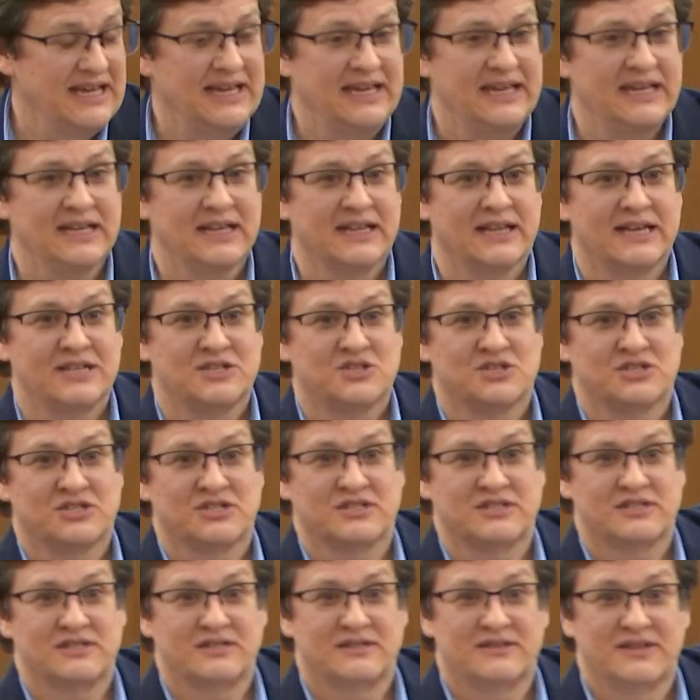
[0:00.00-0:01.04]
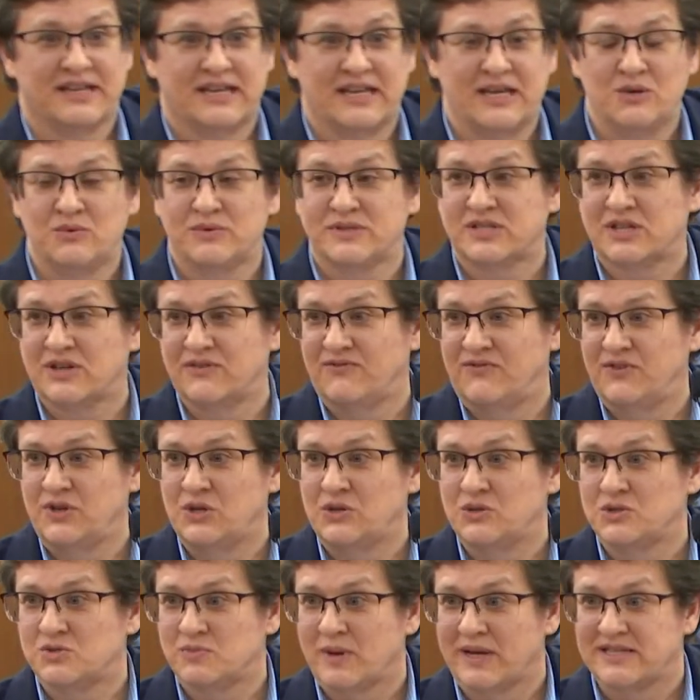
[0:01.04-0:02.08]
He alleges that he was confused